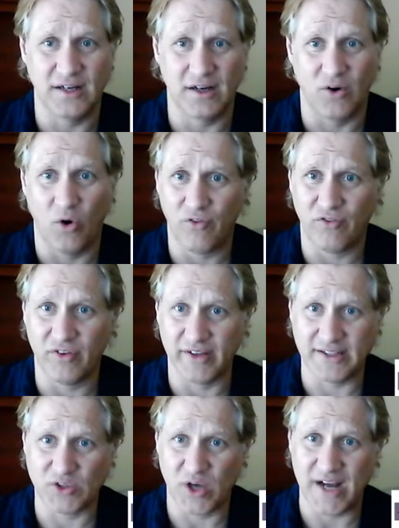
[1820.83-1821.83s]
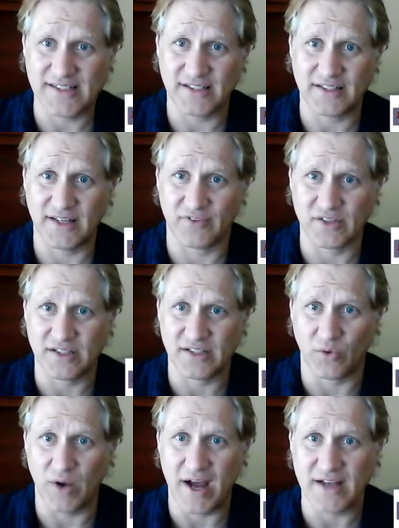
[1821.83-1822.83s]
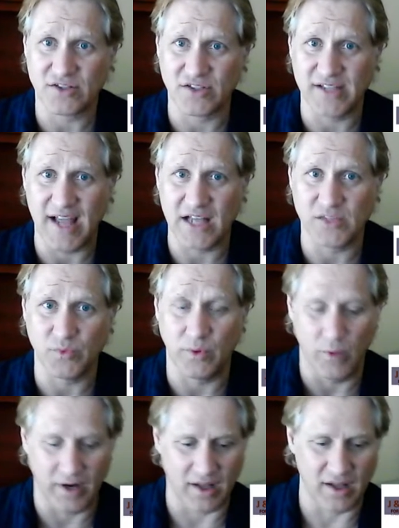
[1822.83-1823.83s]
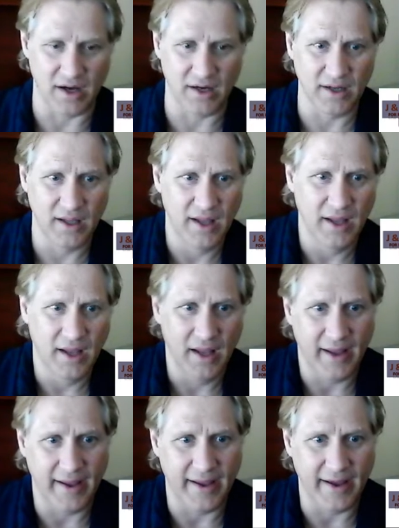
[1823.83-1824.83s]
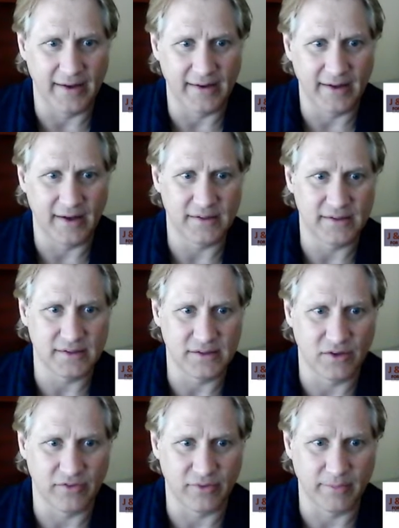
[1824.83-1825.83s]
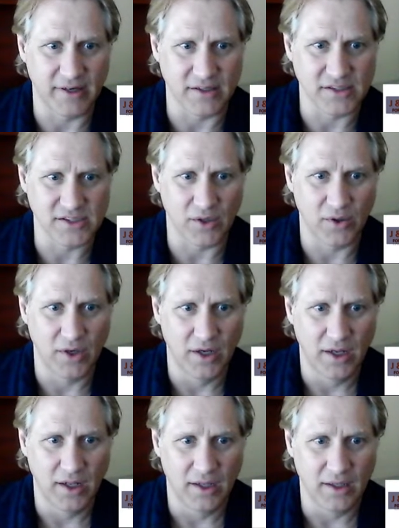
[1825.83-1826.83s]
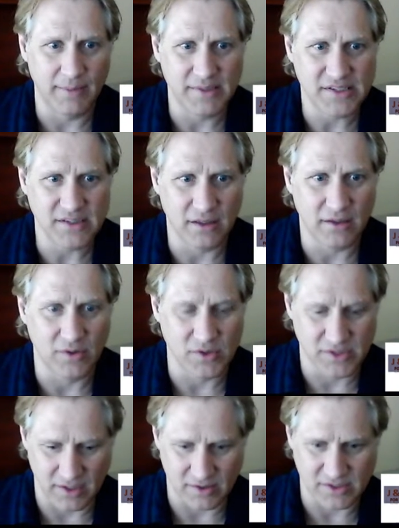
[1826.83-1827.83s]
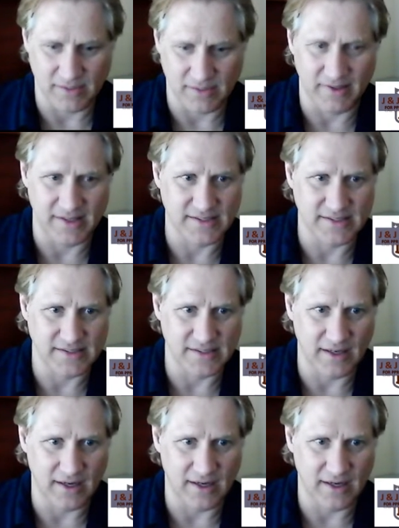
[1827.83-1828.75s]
hopefully a drastic difference in the rosters as we went along, and to go from there. So let me start closing out some of these